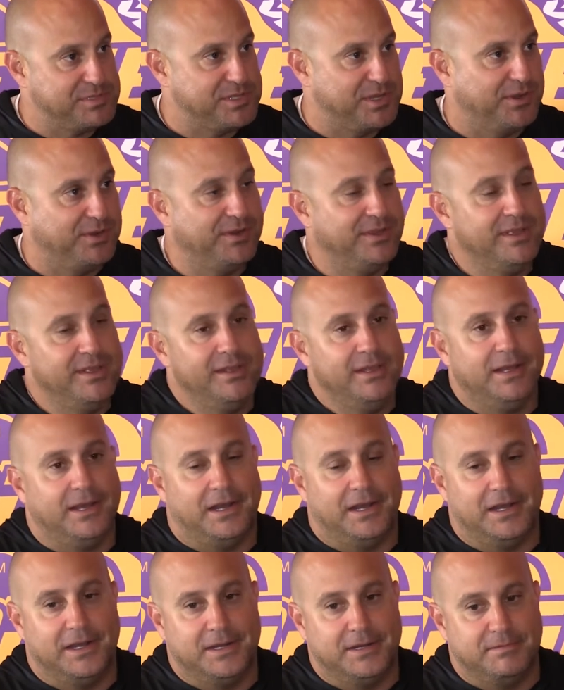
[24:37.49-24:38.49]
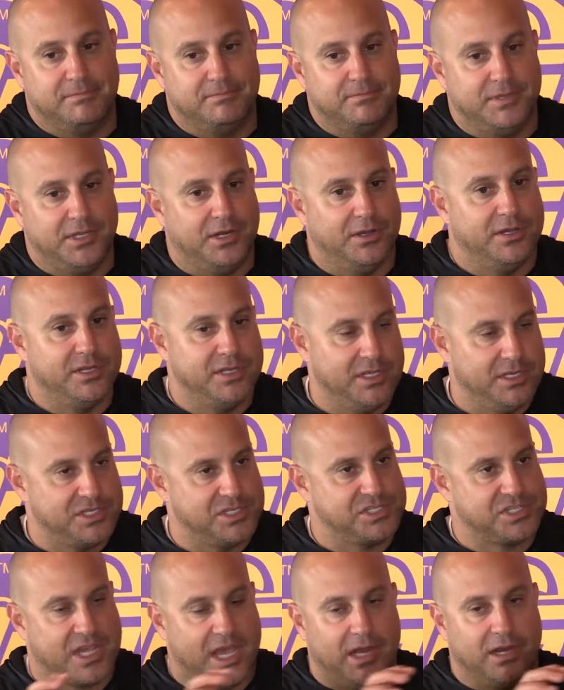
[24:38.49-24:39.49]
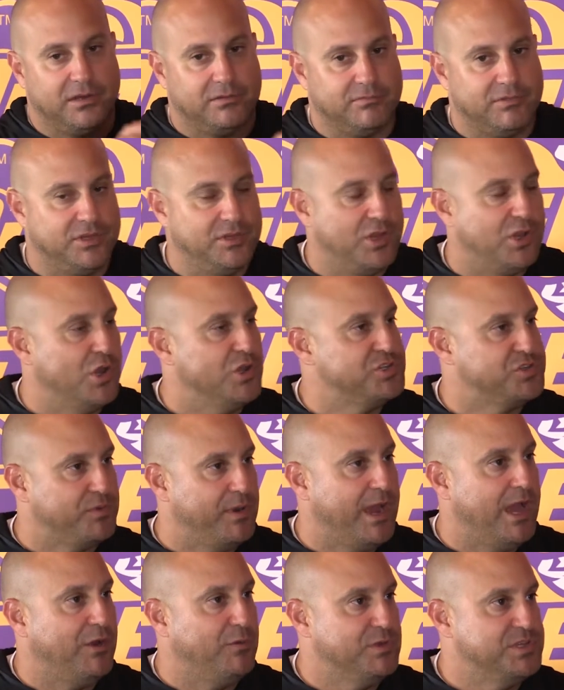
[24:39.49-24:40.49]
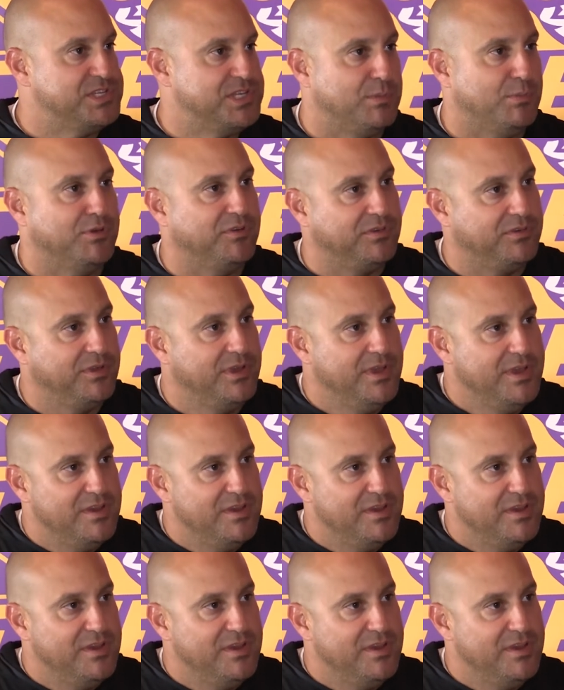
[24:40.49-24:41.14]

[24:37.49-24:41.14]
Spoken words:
So, it just kind of goes around when someone